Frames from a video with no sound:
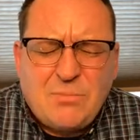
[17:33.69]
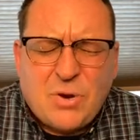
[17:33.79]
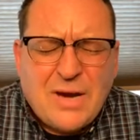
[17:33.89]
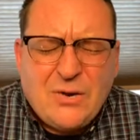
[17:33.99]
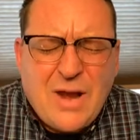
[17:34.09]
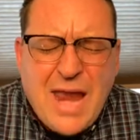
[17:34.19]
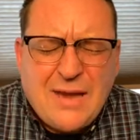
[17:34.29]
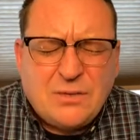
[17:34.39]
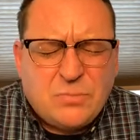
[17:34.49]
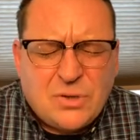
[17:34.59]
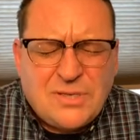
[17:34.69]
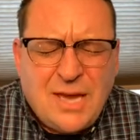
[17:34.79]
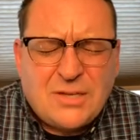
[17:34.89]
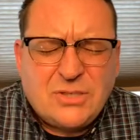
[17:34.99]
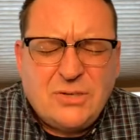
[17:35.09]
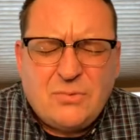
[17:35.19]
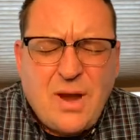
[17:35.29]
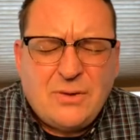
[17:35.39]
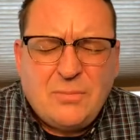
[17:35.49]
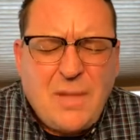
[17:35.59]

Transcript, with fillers: I pray your hand of protection around